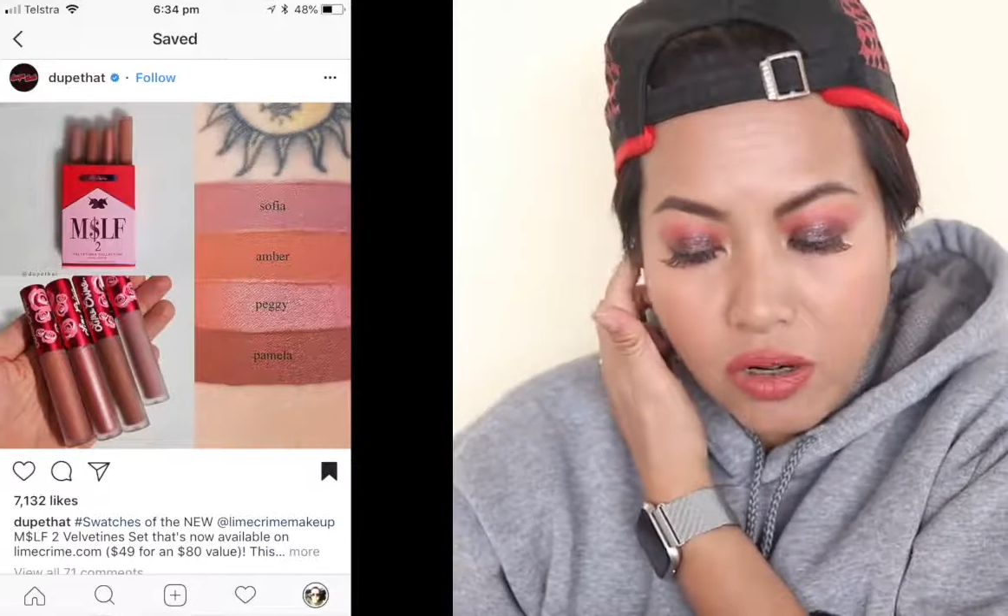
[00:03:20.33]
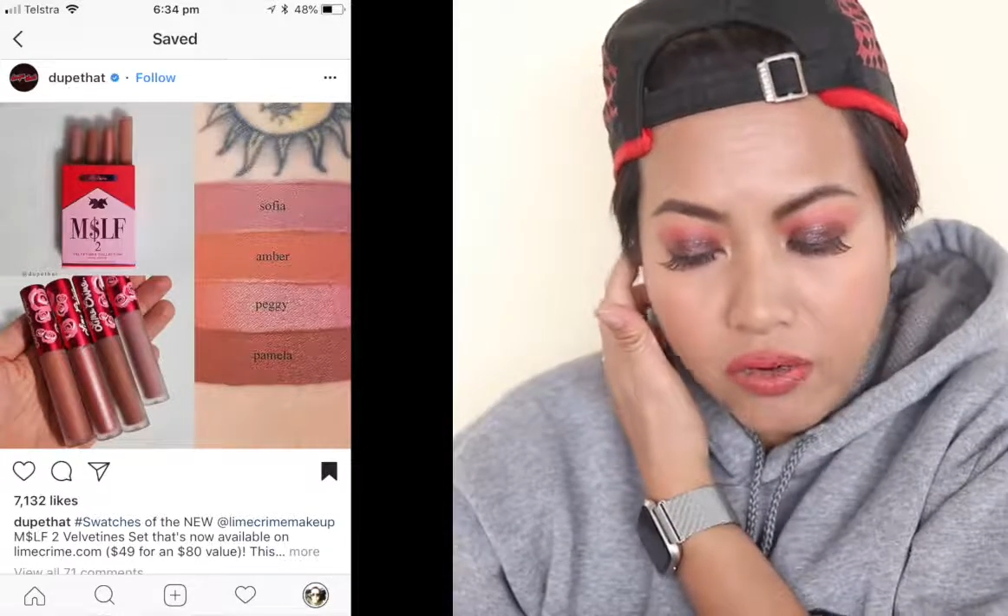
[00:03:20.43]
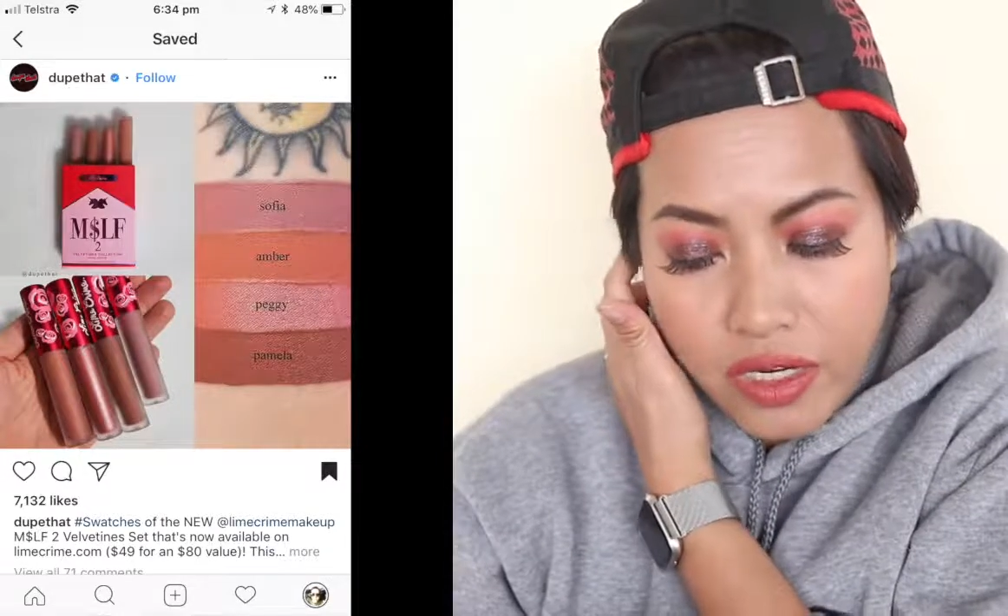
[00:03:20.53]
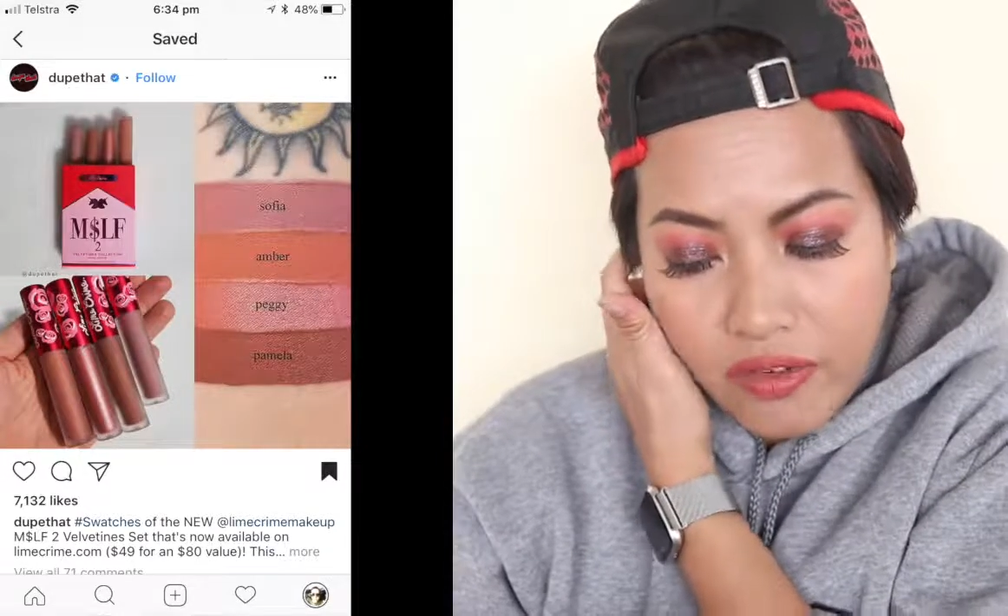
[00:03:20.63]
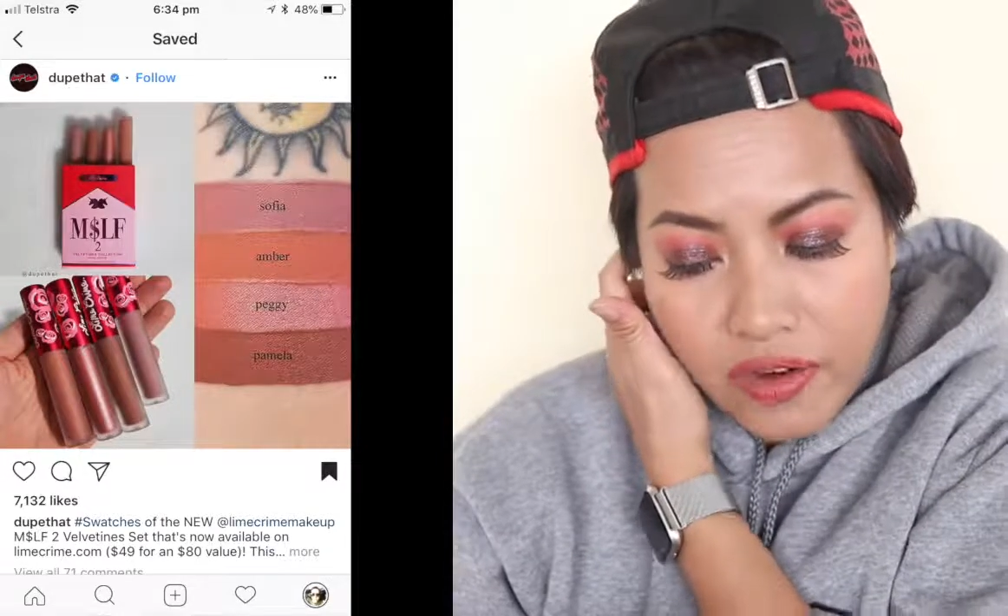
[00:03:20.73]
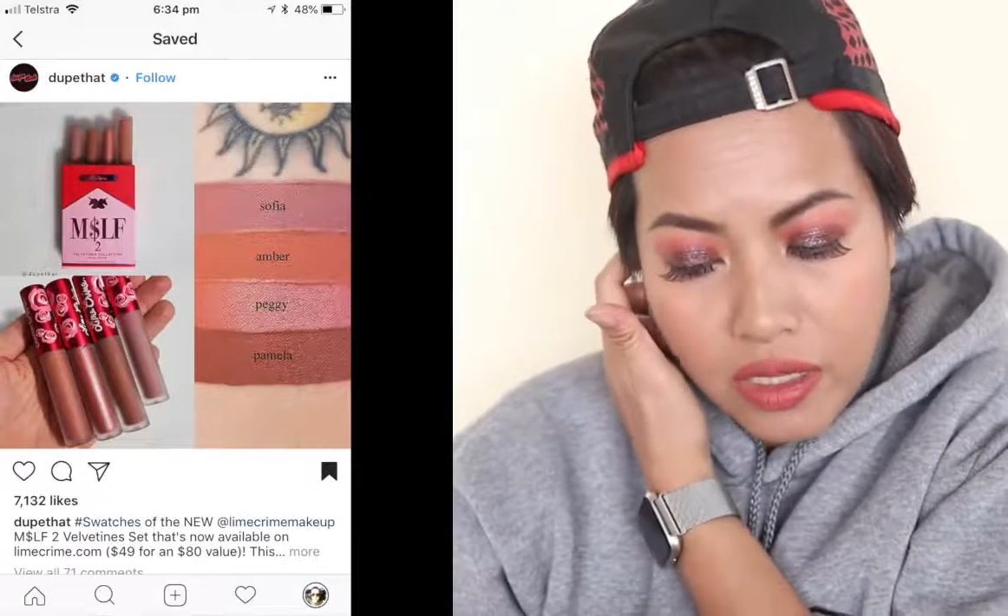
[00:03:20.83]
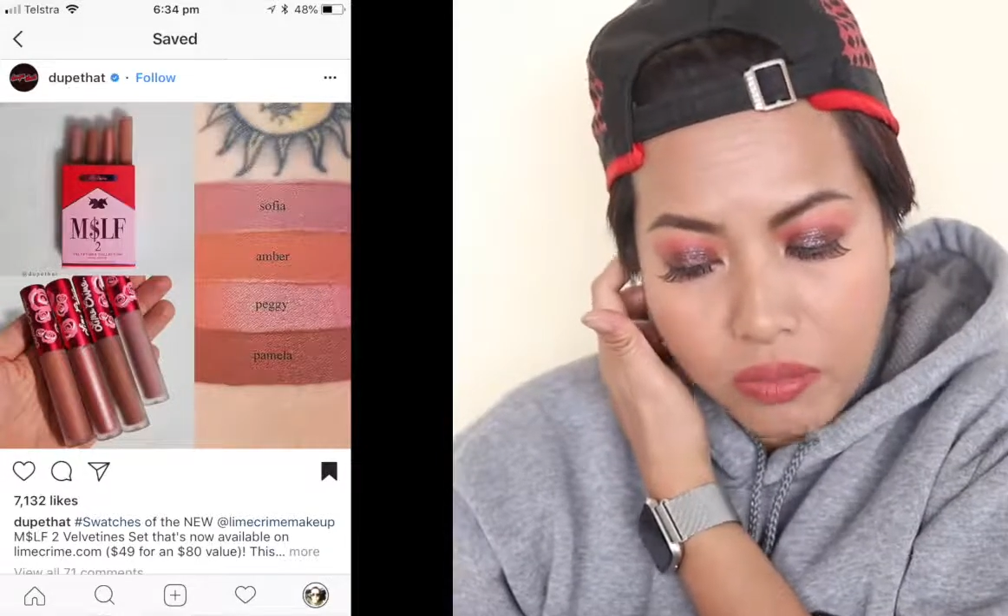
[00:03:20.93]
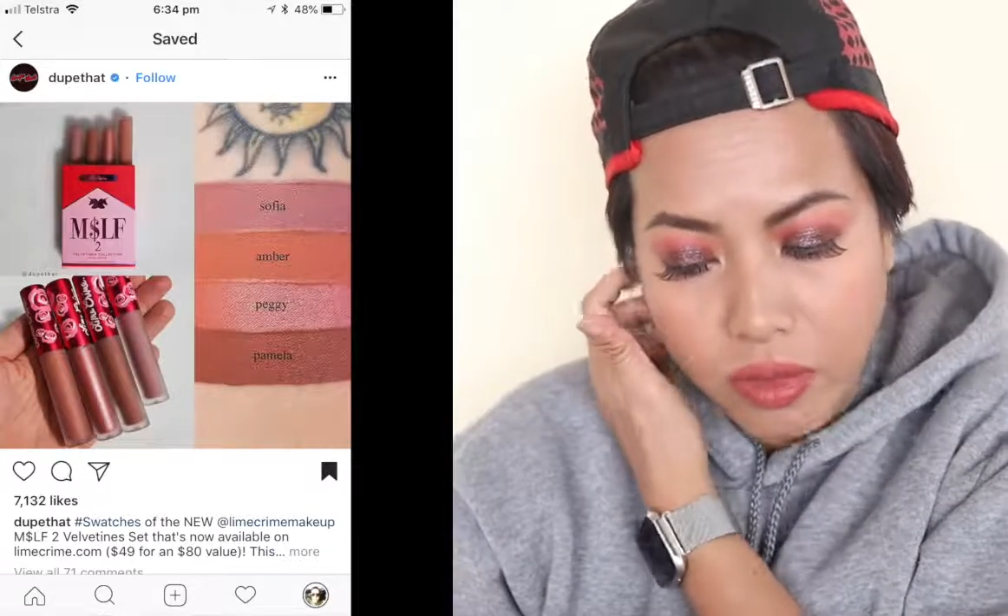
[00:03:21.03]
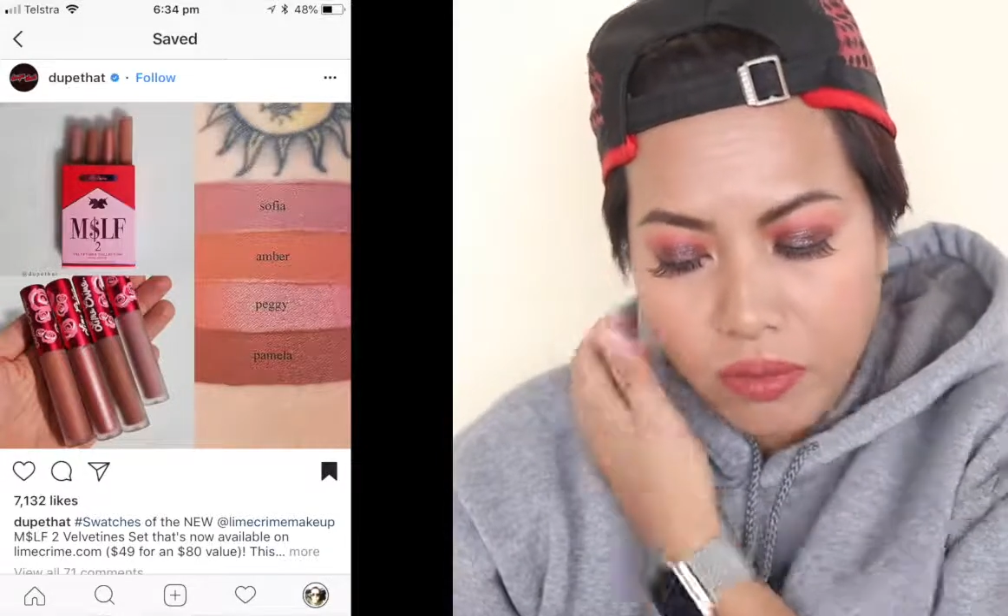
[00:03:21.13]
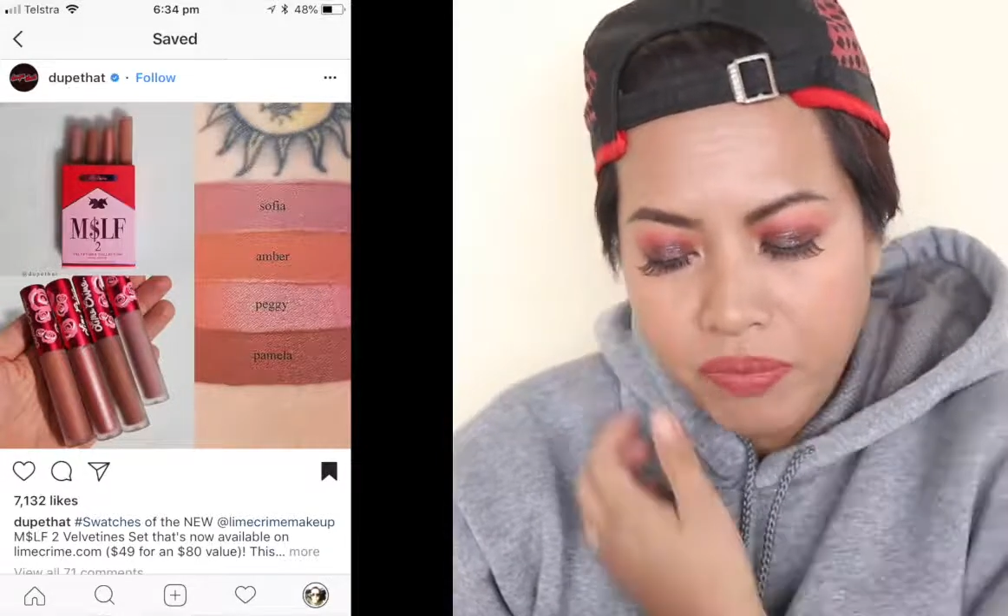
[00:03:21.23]
already
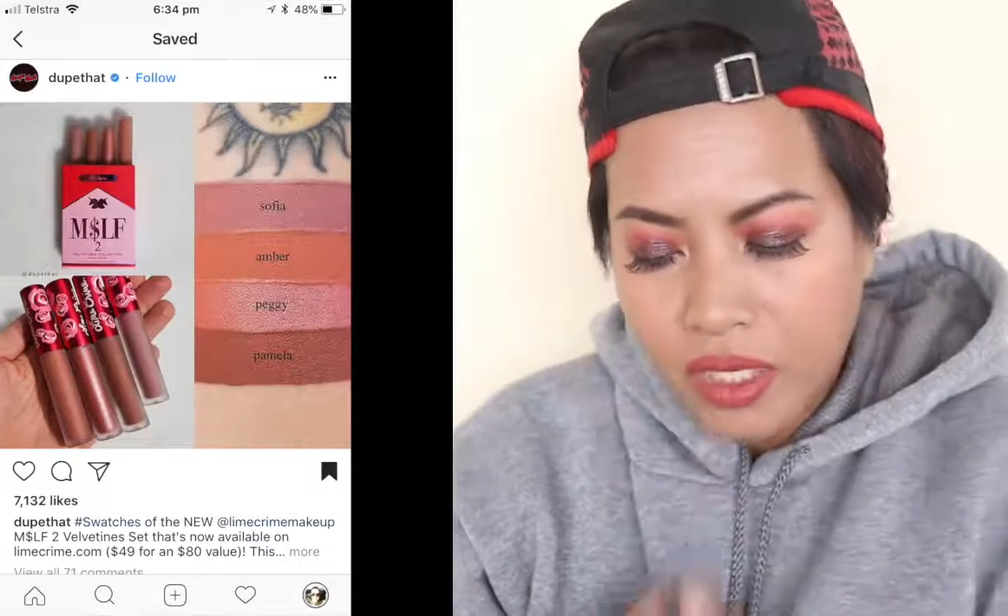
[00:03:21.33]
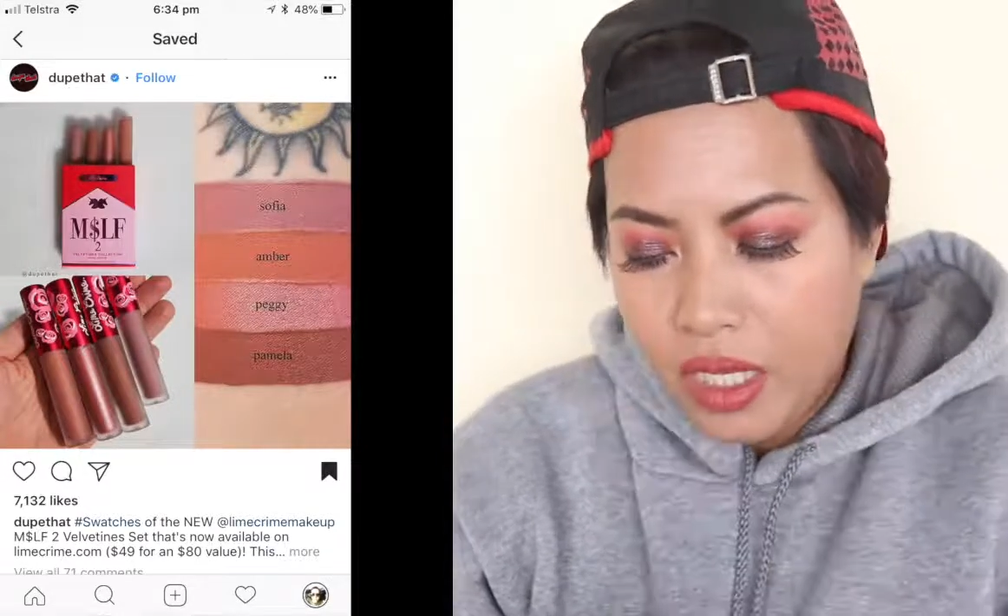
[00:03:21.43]
available.